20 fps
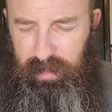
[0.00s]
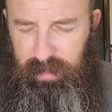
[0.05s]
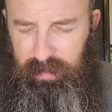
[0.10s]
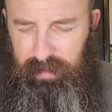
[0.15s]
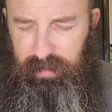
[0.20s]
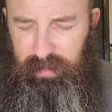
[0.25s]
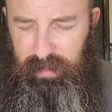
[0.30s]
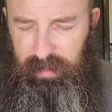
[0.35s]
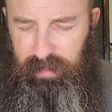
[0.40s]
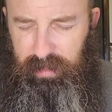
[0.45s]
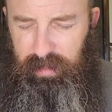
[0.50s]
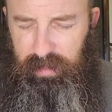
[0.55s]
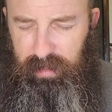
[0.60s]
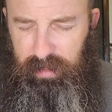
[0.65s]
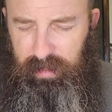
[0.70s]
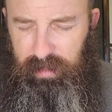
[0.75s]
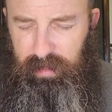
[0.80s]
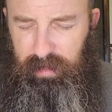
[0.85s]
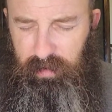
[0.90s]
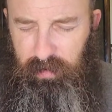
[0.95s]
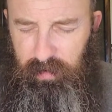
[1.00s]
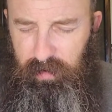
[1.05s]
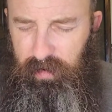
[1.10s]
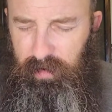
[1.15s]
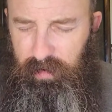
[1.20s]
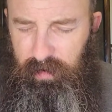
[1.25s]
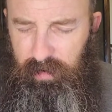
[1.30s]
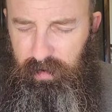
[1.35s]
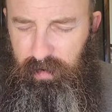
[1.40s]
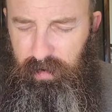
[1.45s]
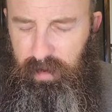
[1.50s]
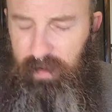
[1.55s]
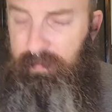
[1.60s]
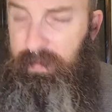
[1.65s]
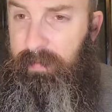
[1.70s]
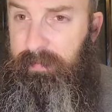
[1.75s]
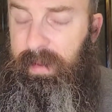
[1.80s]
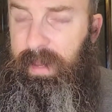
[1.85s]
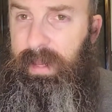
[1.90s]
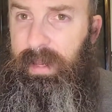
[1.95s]
the Order of
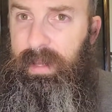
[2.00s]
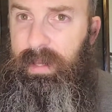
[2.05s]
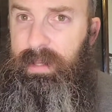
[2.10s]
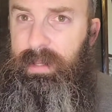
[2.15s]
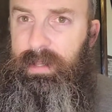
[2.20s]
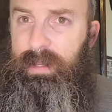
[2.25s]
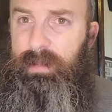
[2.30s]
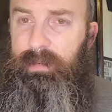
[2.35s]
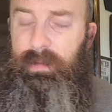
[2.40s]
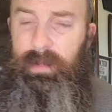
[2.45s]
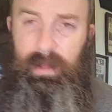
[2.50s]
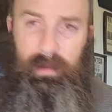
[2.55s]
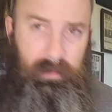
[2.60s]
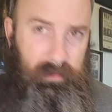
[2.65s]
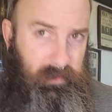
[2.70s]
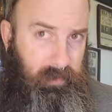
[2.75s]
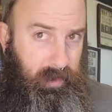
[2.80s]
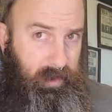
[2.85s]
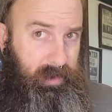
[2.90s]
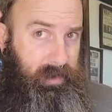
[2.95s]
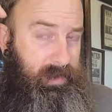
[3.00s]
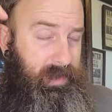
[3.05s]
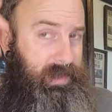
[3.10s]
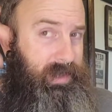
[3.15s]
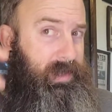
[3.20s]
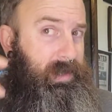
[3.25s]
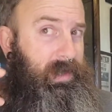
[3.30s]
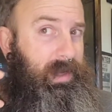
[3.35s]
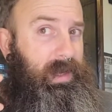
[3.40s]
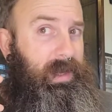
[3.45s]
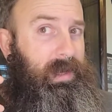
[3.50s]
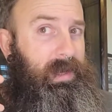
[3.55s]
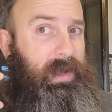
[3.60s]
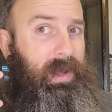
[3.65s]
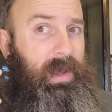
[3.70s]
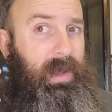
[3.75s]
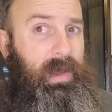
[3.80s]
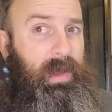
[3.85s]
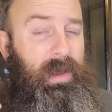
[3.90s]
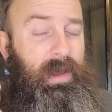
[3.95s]
the Phoenix, when they were trying to listen
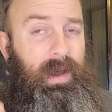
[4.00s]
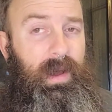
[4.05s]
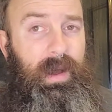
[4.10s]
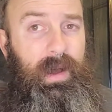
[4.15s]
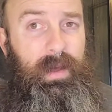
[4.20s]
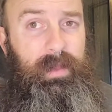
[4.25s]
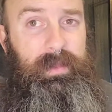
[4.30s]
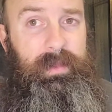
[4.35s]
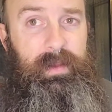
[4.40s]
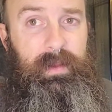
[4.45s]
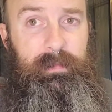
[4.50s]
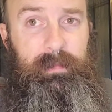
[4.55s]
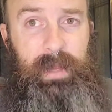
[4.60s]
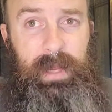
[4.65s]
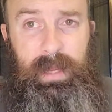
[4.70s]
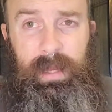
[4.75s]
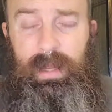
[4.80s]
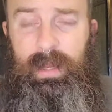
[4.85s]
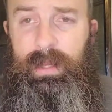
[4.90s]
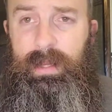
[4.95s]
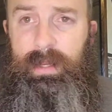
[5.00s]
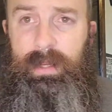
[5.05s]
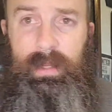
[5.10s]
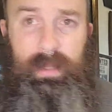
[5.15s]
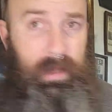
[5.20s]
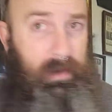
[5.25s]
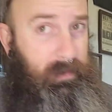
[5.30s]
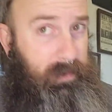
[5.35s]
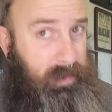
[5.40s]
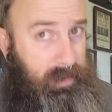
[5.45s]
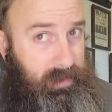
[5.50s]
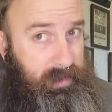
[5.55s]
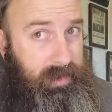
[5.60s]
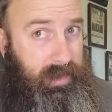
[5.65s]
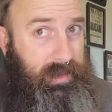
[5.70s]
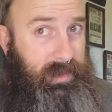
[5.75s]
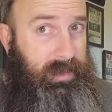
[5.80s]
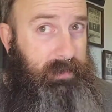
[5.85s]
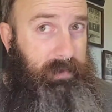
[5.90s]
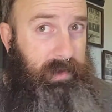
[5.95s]
in on their meetings, they would use
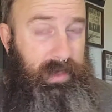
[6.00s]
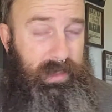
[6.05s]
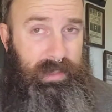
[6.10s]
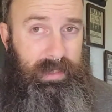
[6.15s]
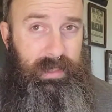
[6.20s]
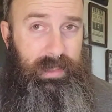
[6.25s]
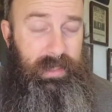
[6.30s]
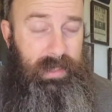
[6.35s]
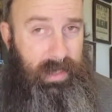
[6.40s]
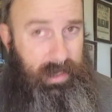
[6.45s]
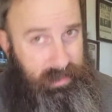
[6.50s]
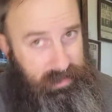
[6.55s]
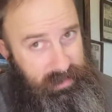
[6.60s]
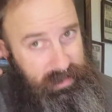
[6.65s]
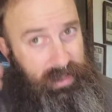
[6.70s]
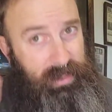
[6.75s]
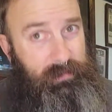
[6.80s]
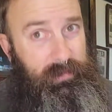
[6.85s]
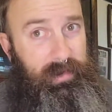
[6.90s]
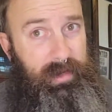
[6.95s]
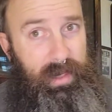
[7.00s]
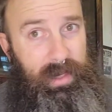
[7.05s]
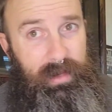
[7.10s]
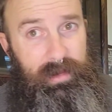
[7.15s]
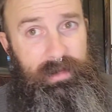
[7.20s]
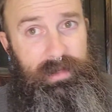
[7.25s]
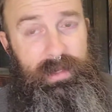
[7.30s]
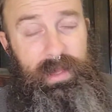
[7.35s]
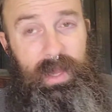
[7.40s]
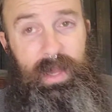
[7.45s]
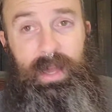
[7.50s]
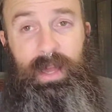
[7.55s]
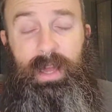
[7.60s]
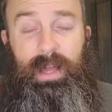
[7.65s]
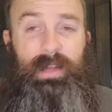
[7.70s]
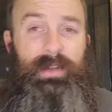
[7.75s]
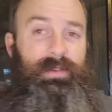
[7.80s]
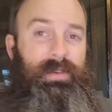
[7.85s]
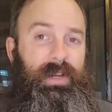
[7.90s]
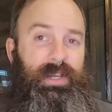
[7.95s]
the extendable ears,
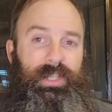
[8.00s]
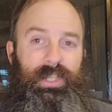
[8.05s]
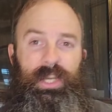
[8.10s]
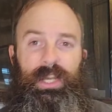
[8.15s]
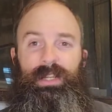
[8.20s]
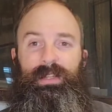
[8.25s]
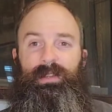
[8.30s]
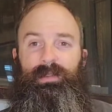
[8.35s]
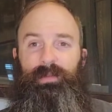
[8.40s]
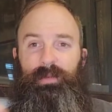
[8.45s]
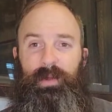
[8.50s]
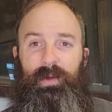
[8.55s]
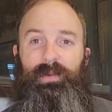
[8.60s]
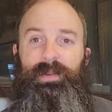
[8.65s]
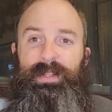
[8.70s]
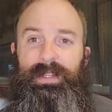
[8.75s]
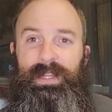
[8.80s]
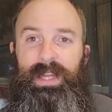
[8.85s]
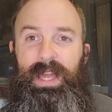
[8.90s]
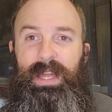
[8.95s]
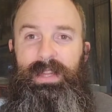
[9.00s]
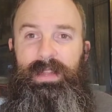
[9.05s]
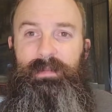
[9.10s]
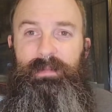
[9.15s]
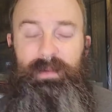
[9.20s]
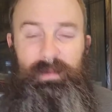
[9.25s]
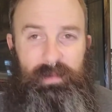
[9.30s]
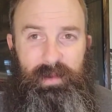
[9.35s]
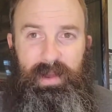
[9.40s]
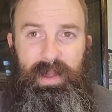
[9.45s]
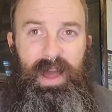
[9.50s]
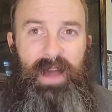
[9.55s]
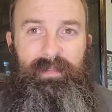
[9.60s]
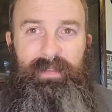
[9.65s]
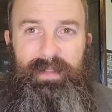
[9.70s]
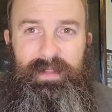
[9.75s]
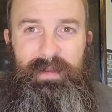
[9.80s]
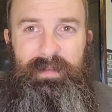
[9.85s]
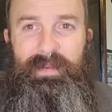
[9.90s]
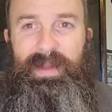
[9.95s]
and Crookshanks would always take them and run
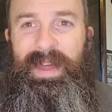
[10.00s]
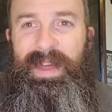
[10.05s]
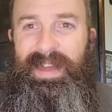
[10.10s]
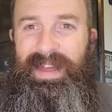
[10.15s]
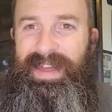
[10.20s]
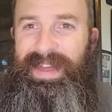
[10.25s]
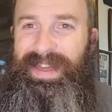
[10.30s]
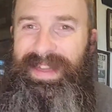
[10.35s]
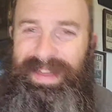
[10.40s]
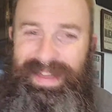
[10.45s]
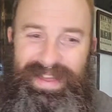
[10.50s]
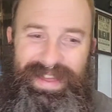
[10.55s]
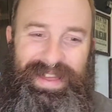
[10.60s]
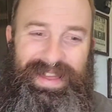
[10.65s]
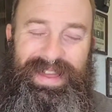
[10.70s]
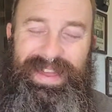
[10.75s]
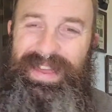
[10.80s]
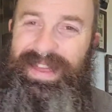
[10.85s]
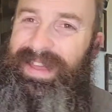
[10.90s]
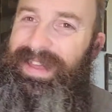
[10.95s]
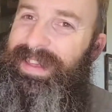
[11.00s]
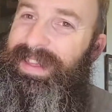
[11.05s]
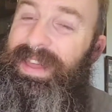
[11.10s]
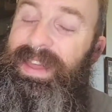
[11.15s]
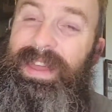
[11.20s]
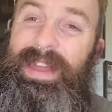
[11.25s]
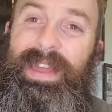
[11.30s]
off of them. And,